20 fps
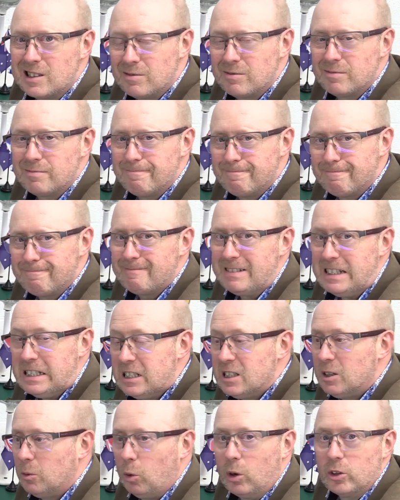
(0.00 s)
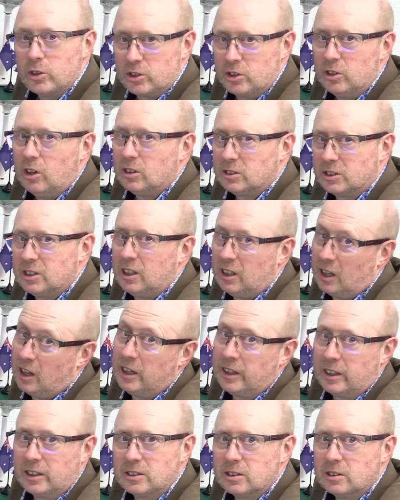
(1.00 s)
of what's not to
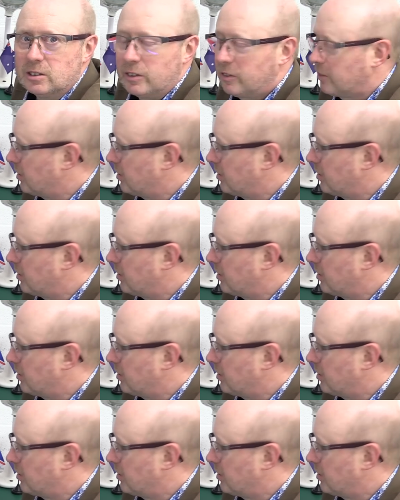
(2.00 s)
like sort of